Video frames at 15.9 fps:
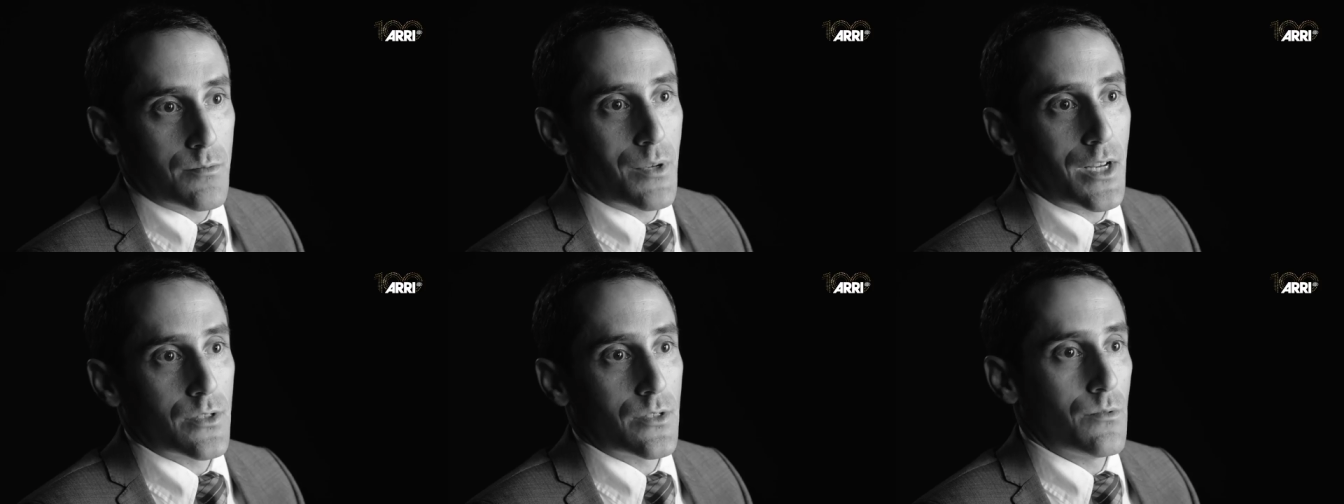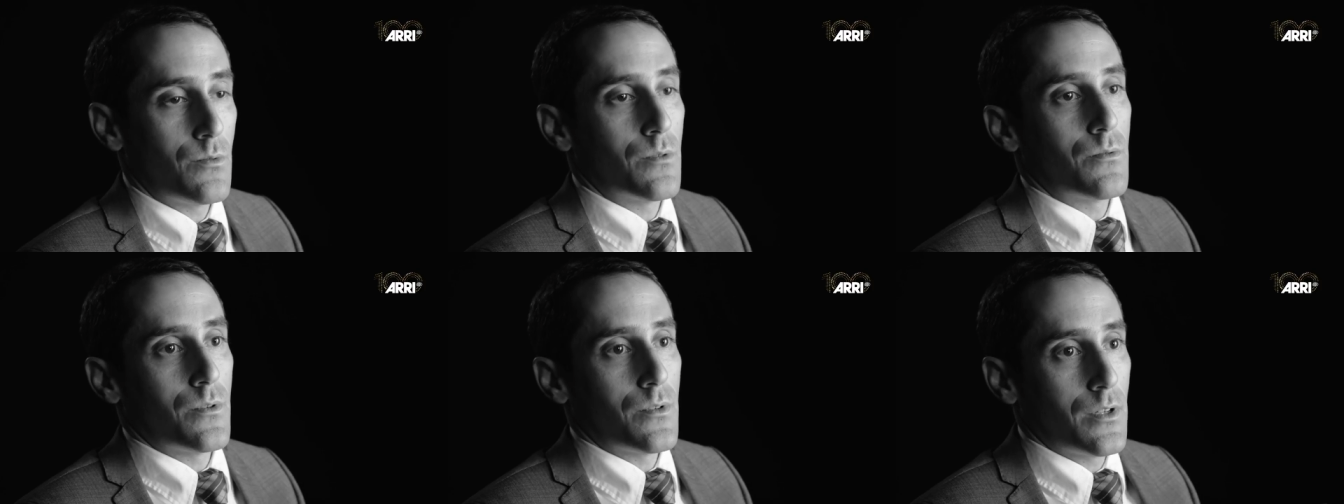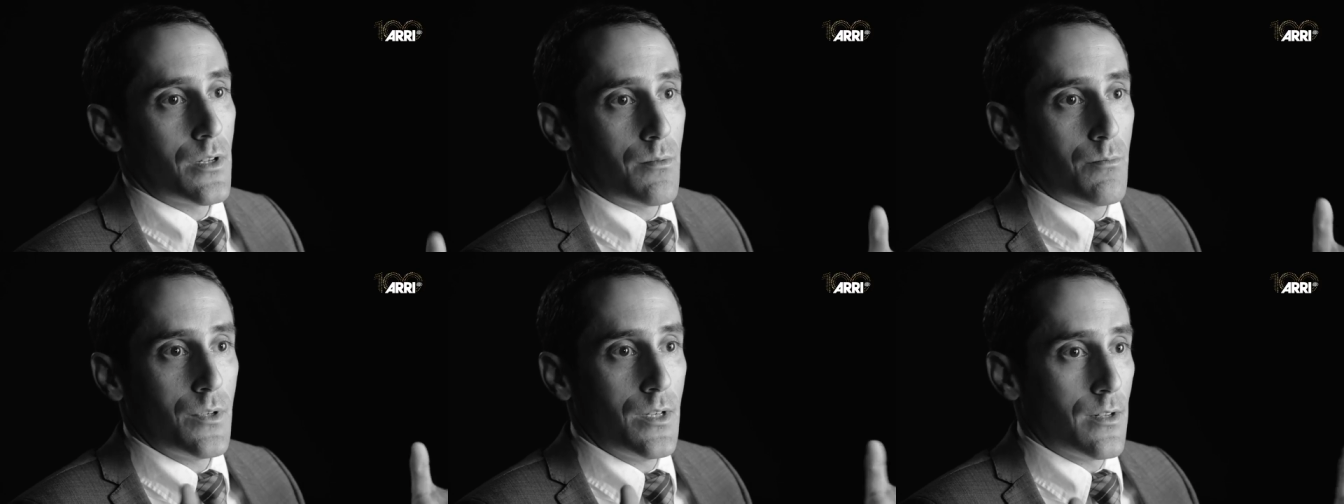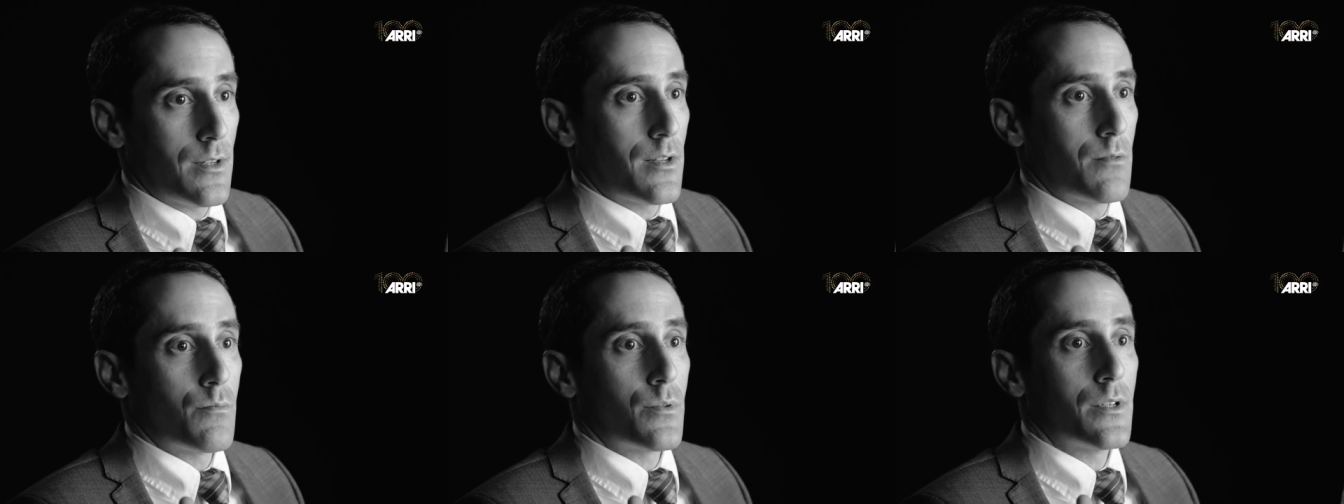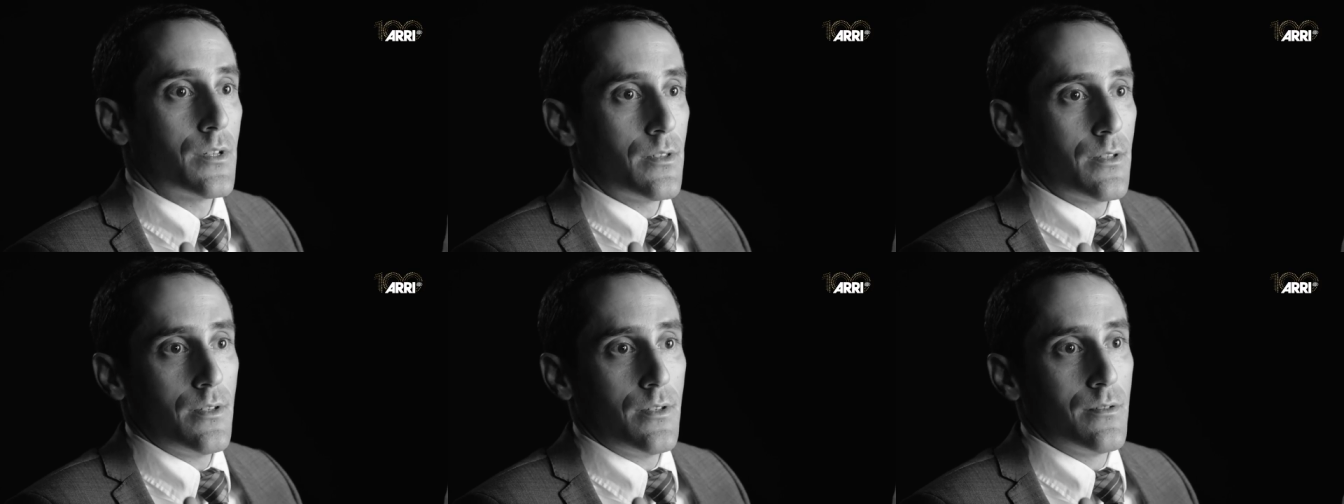especially when we were going to be in a
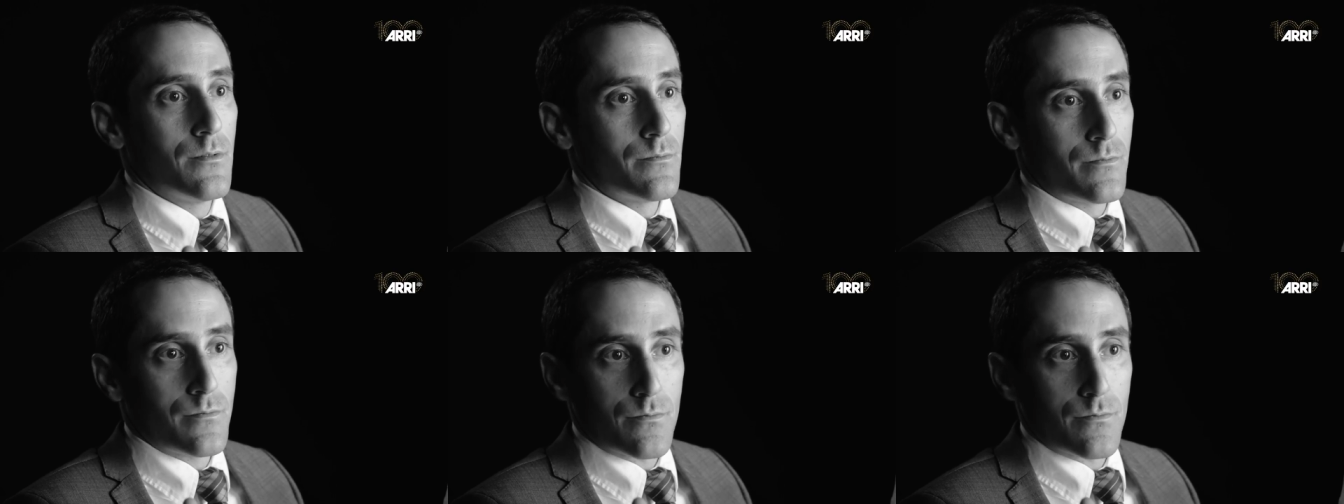completely